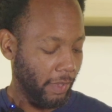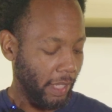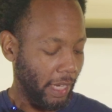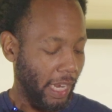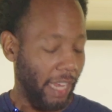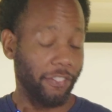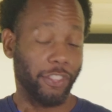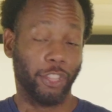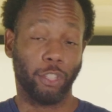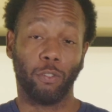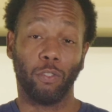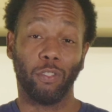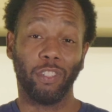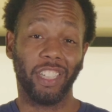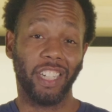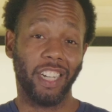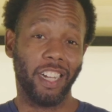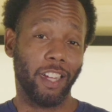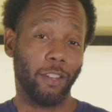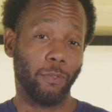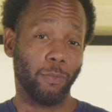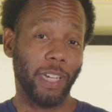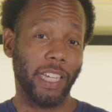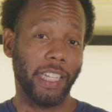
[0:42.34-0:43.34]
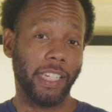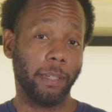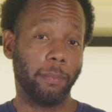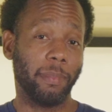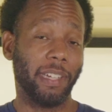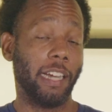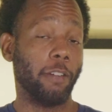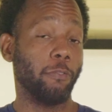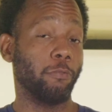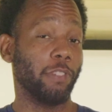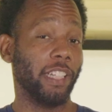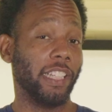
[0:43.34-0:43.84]
I've thrown it already, but
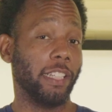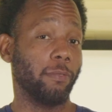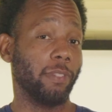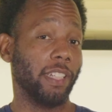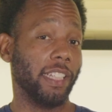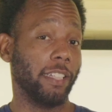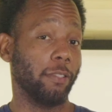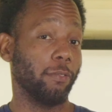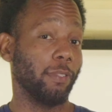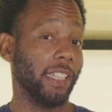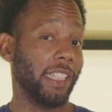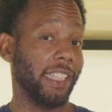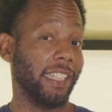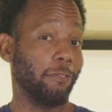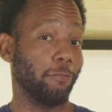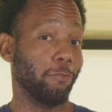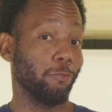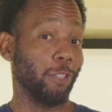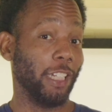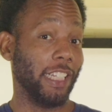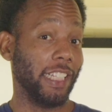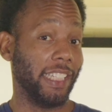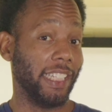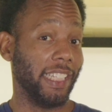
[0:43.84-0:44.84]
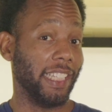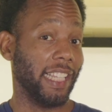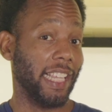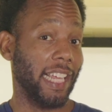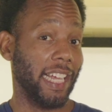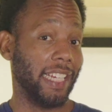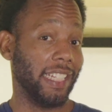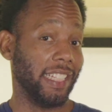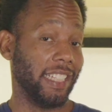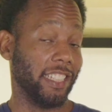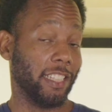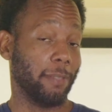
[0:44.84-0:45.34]
I really, really, really, really
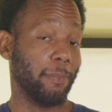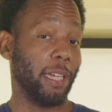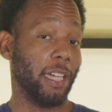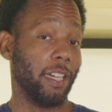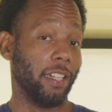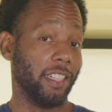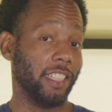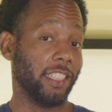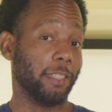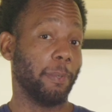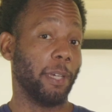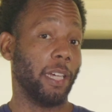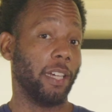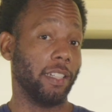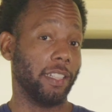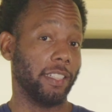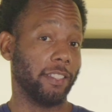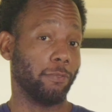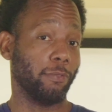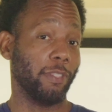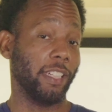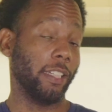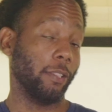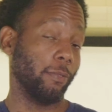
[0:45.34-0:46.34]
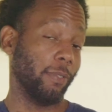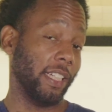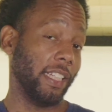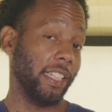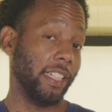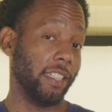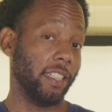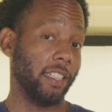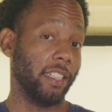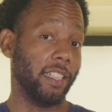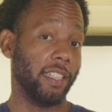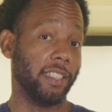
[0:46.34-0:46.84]
like this ball. This ball is really, really
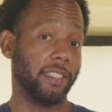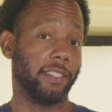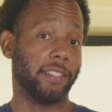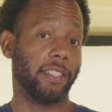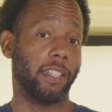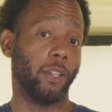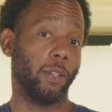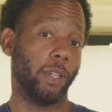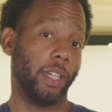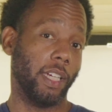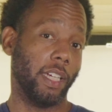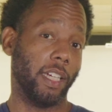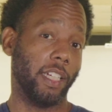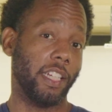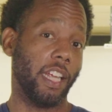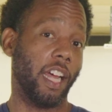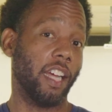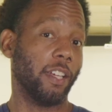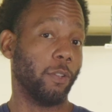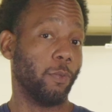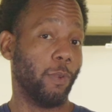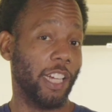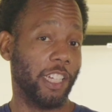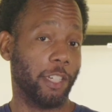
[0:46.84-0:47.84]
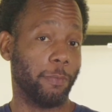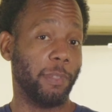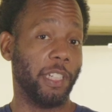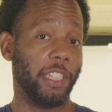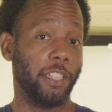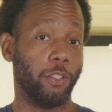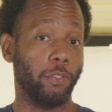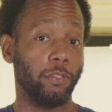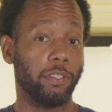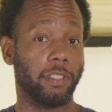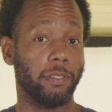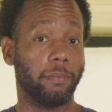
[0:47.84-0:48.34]
good. So uh, y'all can watch me
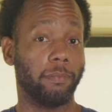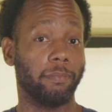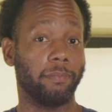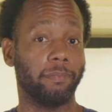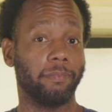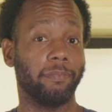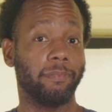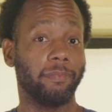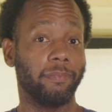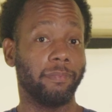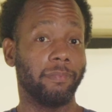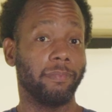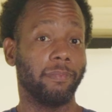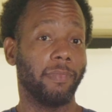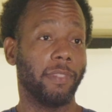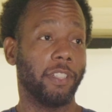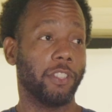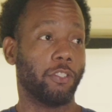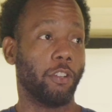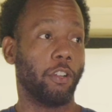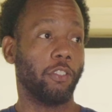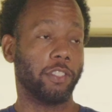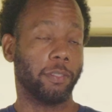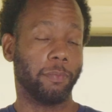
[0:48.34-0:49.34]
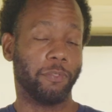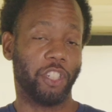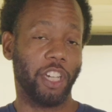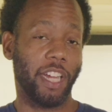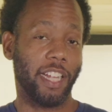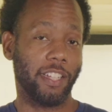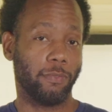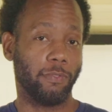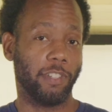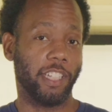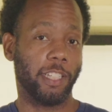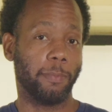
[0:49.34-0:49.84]
do some throw some
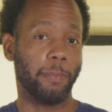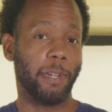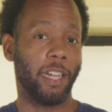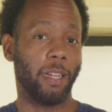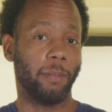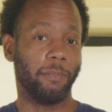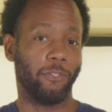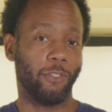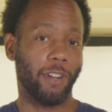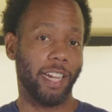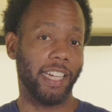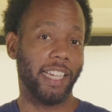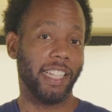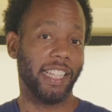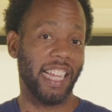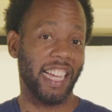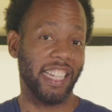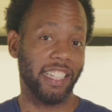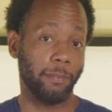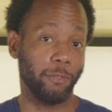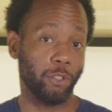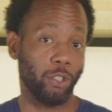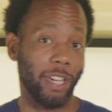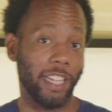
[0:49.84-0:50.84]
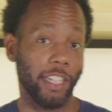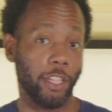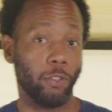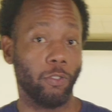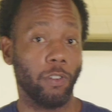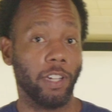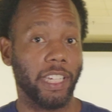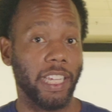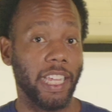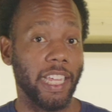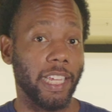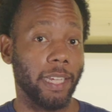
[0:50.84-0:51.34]
shots with this ball before I get lined up, try to throw
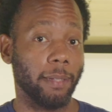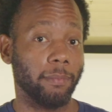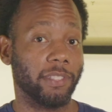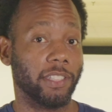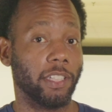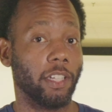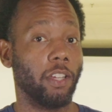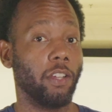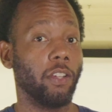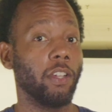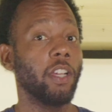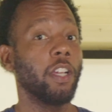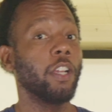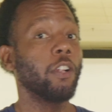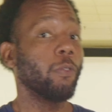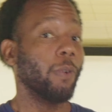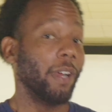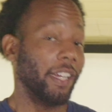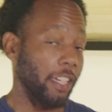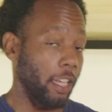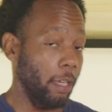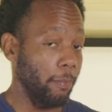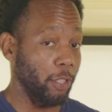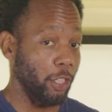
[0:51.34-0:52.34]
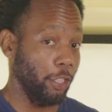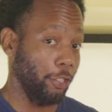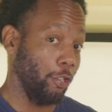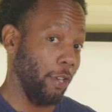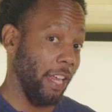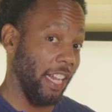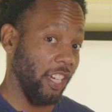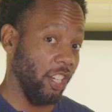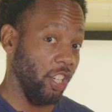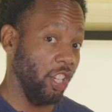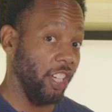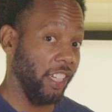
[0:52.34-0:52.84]
a game. So right now I'm gonna
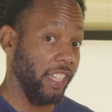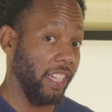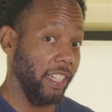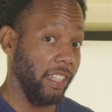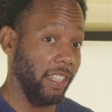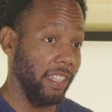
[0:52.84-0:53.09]
try to hook it.